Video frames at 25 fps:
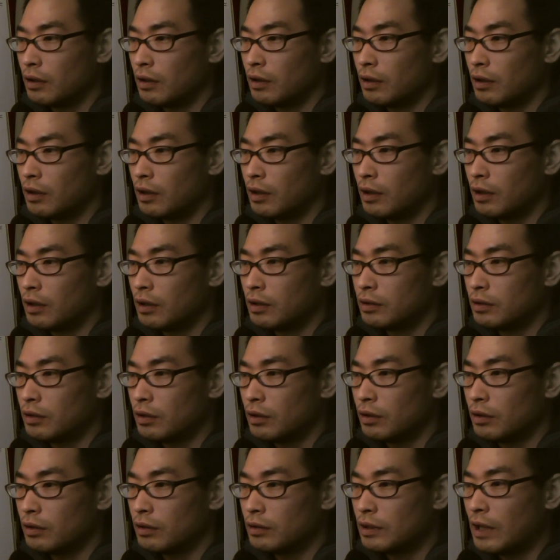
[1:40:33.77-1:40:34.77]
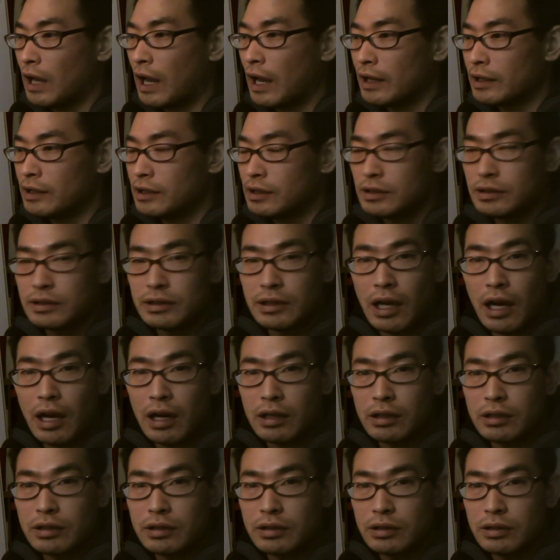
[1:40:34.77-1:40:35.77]
and night is
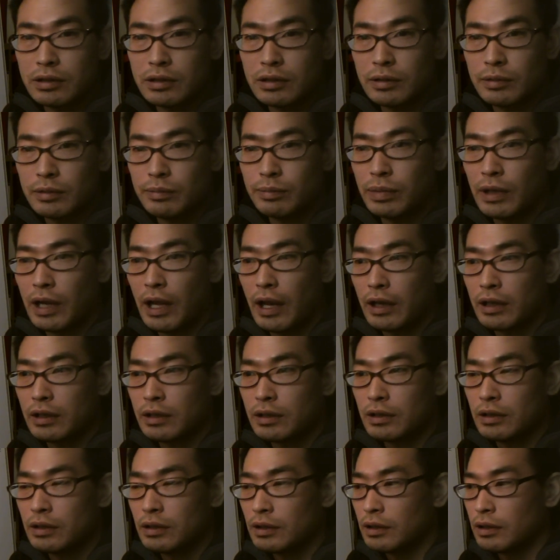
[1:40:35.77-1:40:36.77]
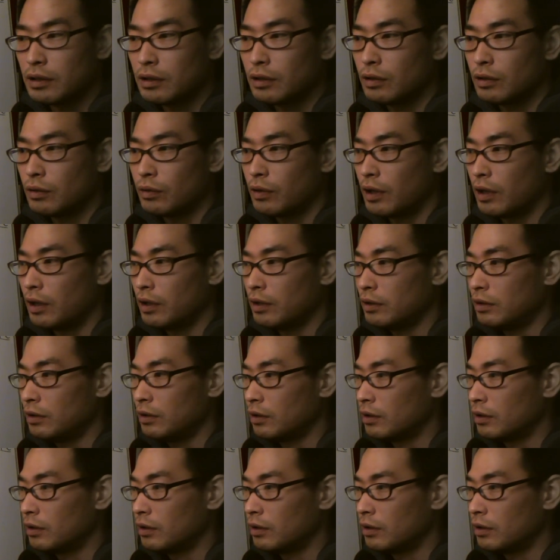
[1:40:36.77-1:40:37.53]
dark black. Okay.